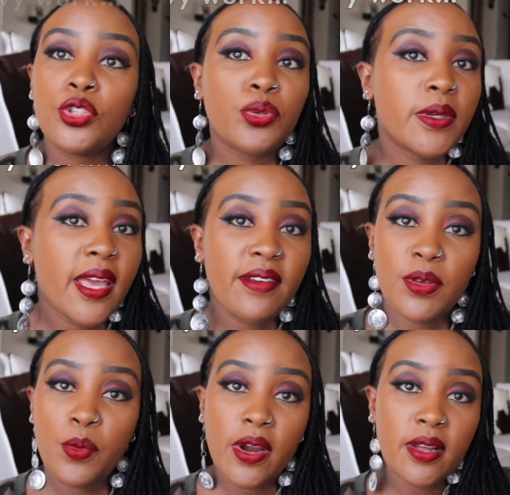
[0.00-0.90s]
Doing
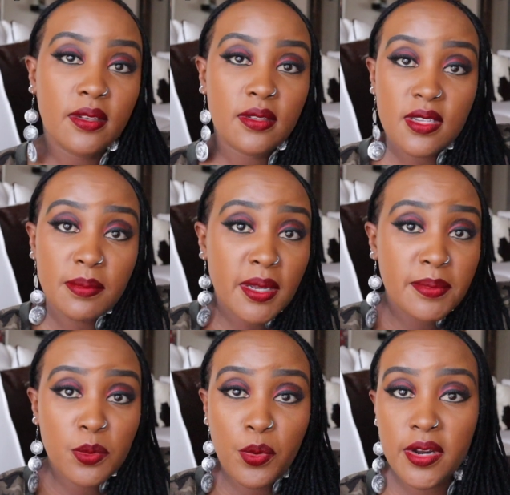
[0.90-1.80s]
heavy work,
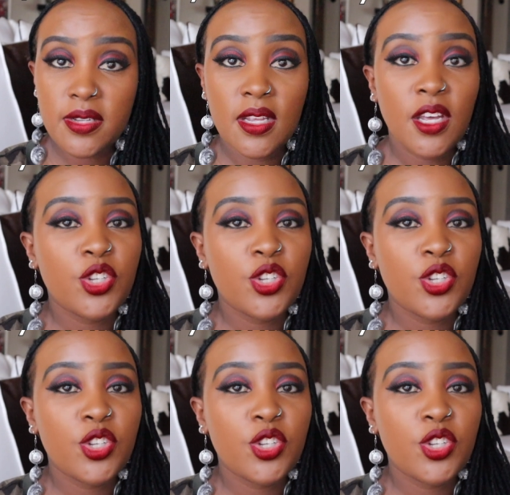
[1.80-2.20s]
sometimes it works.